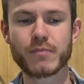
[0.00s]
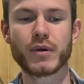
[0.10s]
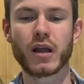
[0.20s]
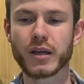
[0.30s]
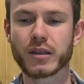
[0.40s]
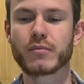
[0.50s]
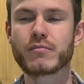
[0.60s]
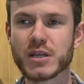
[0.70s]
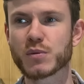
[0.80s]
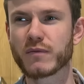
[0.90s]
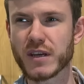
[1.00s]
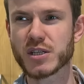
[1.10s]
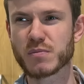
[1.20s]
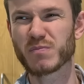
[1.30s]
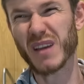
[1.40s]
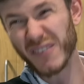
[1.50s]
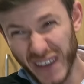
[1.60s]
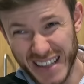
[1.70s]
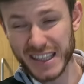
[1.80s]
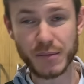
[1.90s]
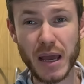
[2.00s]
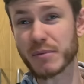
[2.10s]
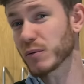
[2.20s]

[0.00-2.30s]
but like the miss with this, if anything, maybe